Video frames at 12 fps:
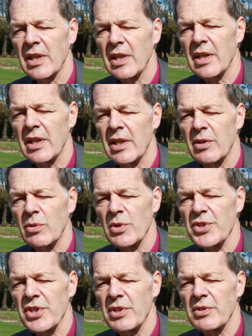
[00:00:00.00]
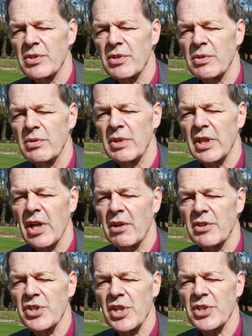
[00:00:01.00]
and also to
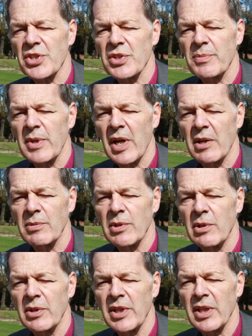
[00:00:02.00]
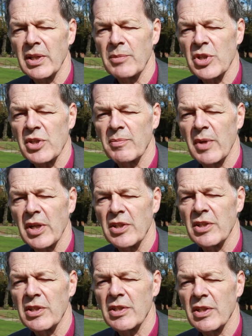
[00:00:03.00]
encourage us to be outward looking and mission
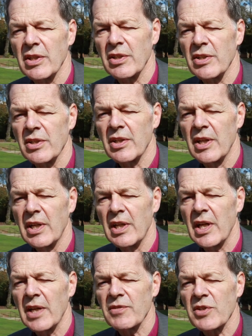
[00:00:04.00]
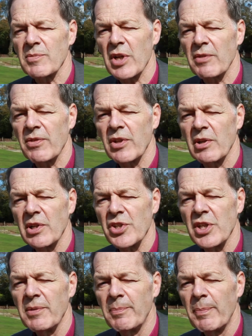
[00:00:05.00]
minded and have some tough theology.